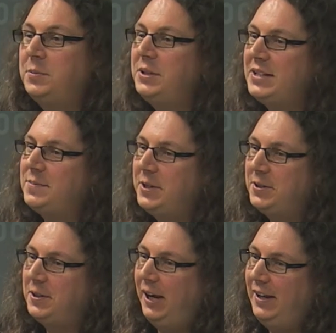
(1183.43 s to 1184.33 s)
be honest, my
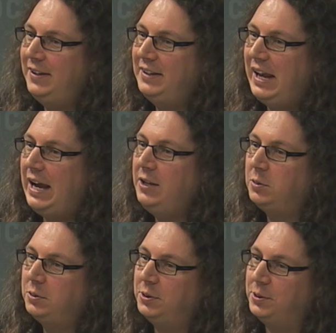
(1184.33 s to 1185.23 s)
answer is I
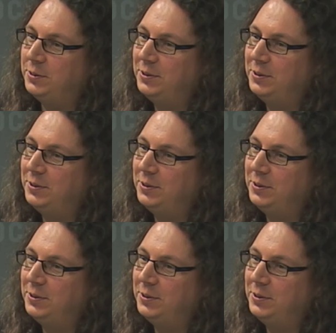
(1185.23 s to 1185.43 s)
don't know.